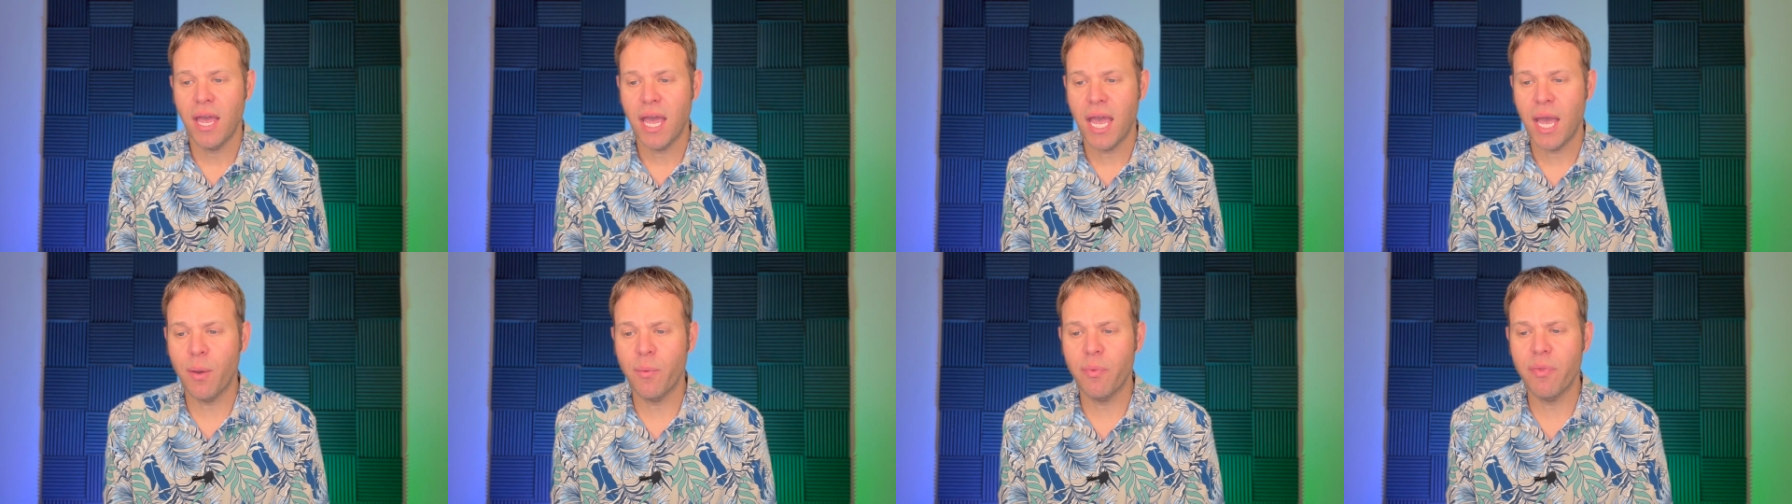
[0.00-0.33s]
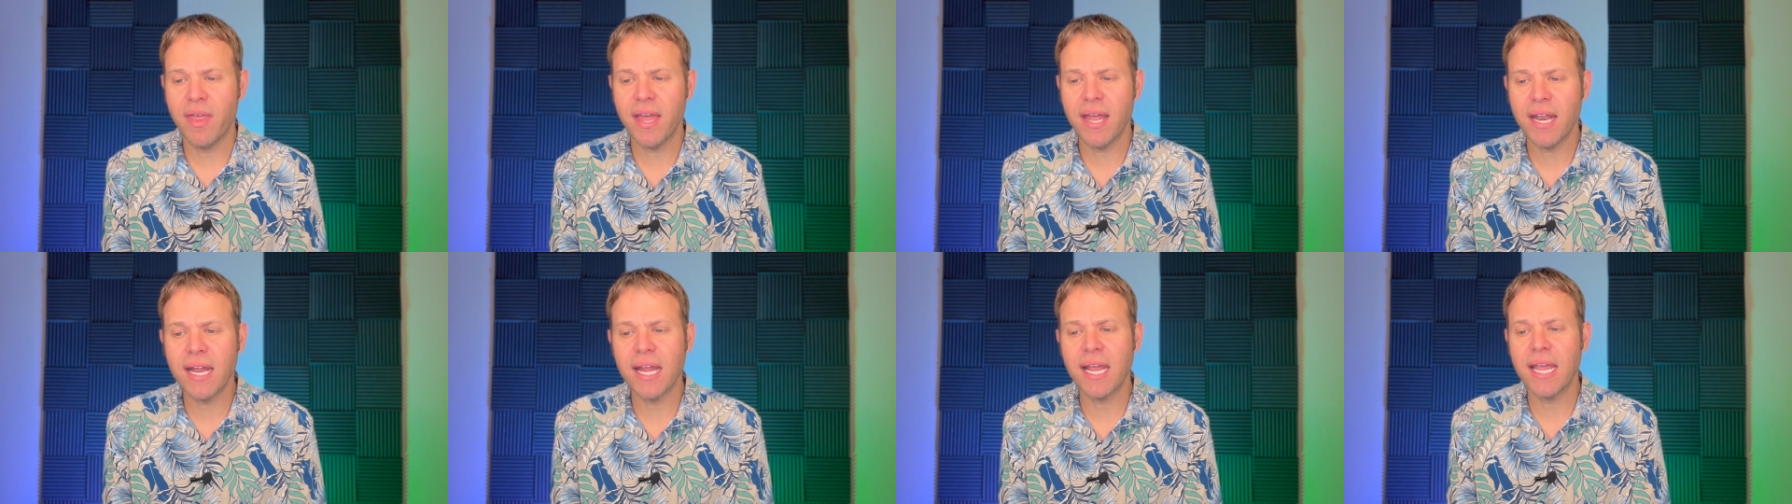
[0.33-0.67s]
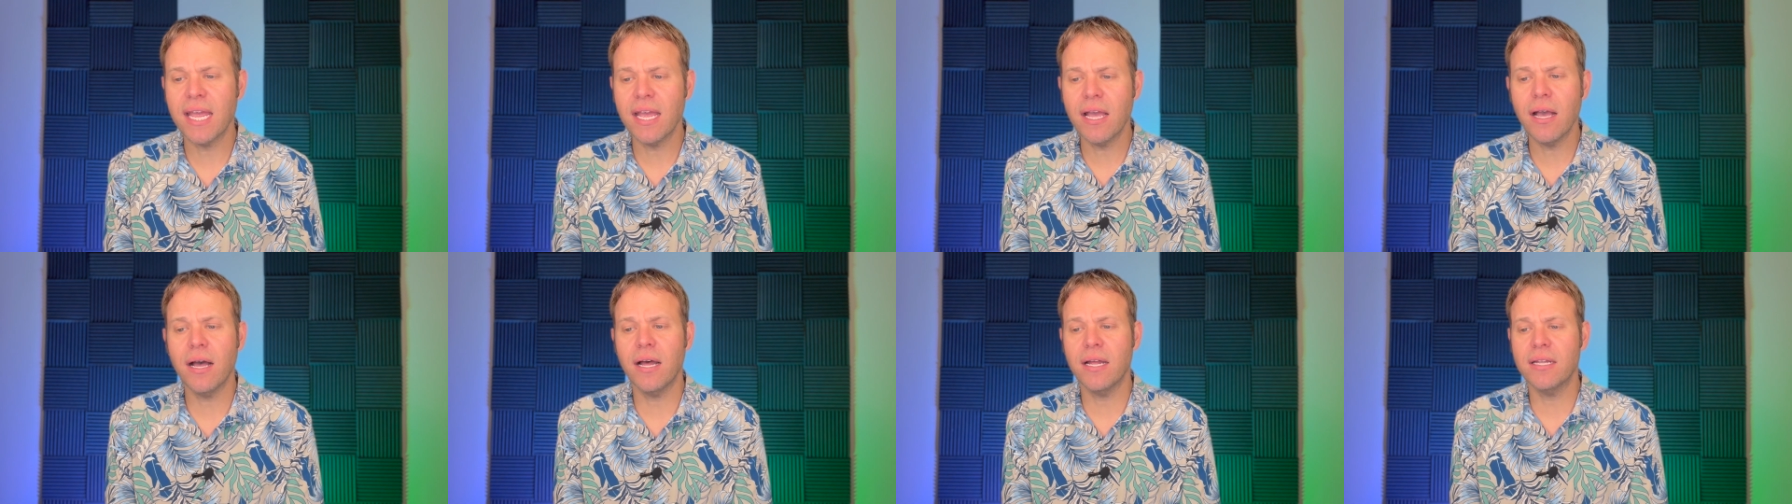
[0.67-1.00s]
And then
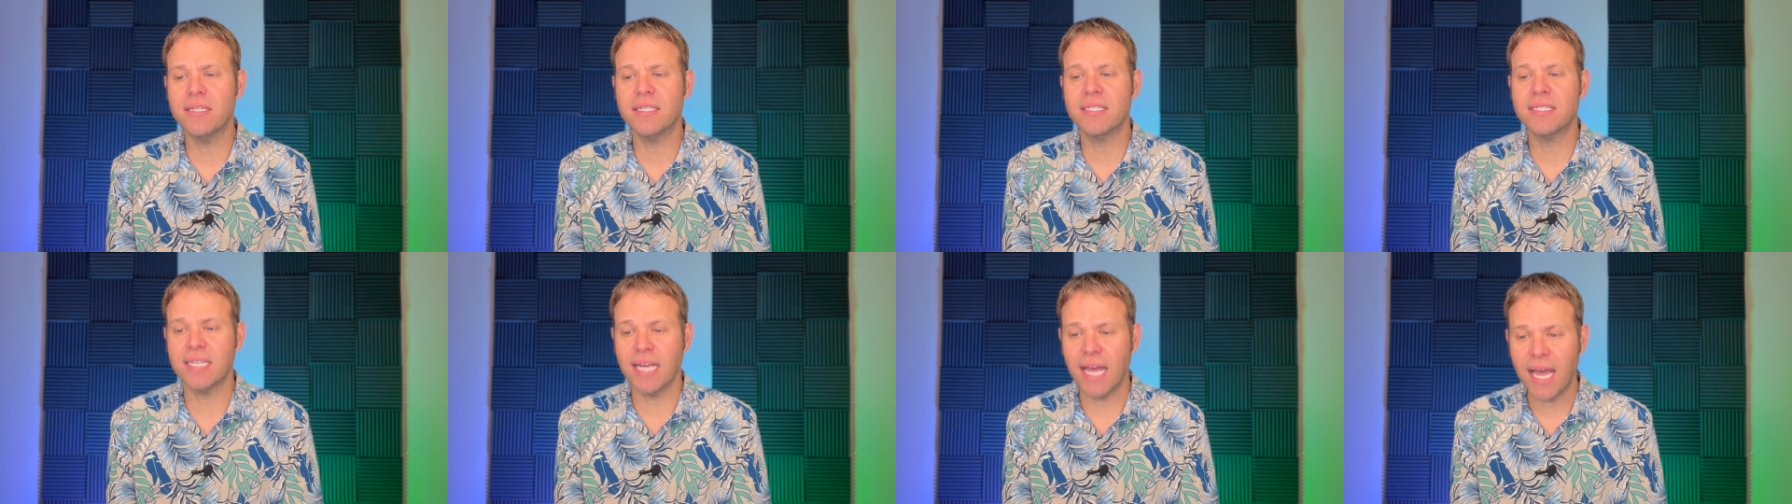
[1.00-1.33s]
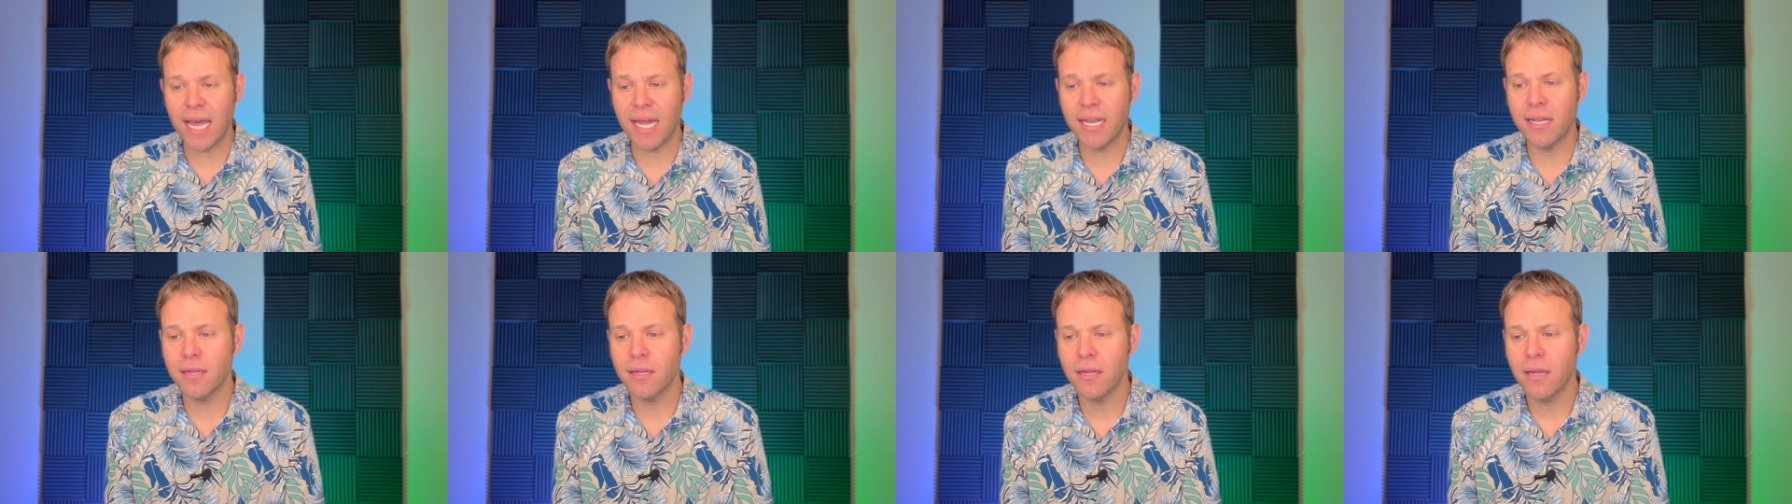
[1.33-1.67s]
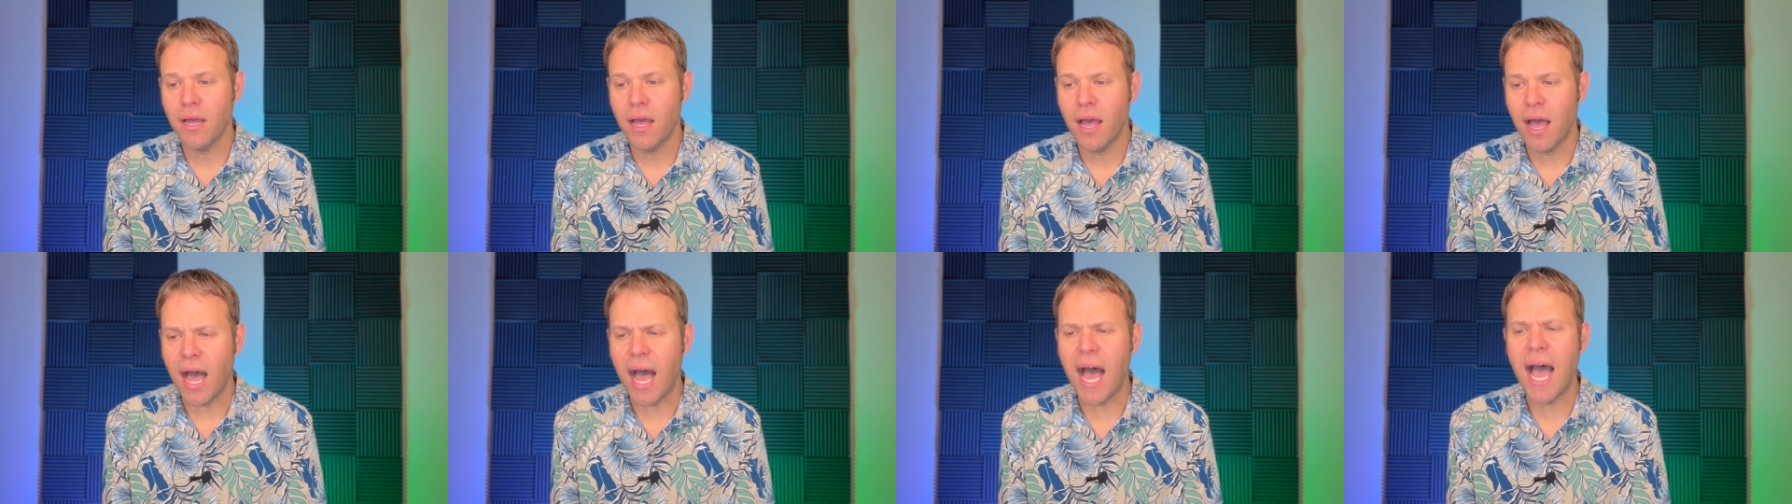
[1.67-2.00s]
Ehud said,
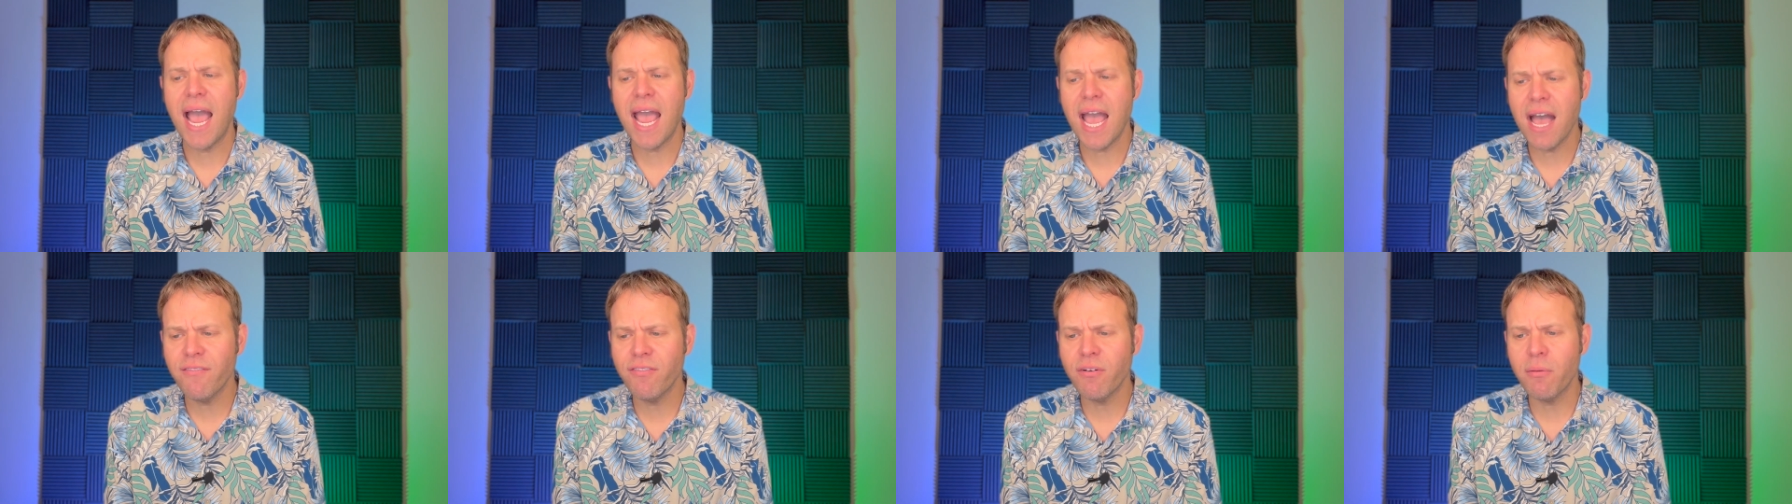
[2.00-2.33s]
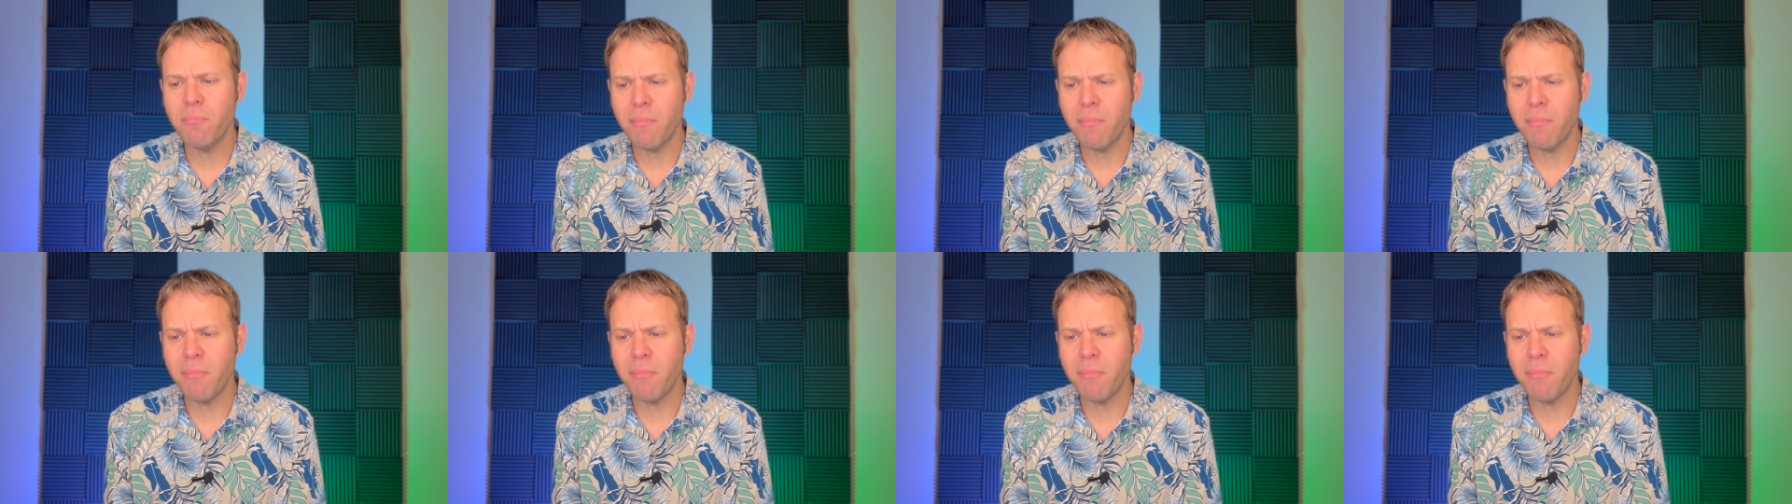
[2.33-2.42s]
I have a